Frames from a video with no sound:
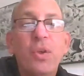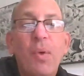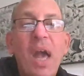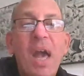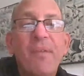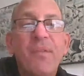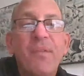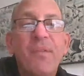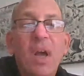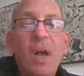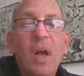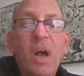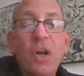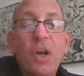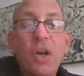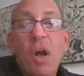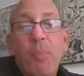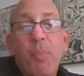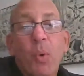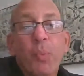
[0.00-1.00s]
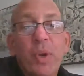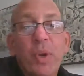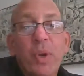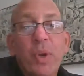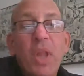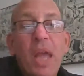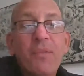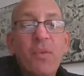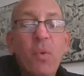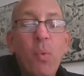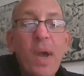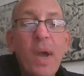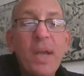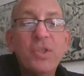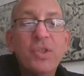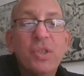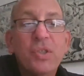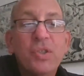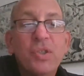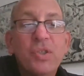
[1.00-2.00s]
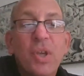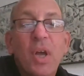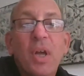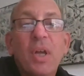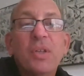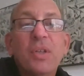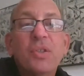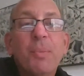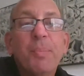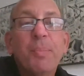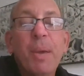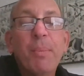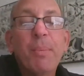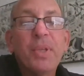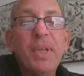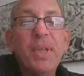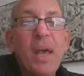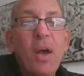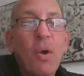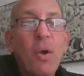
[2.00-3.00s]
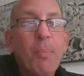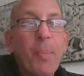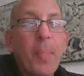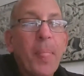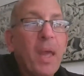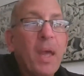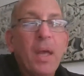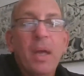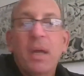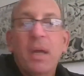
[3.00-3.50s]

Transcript: You have a couple real life questions to be able to help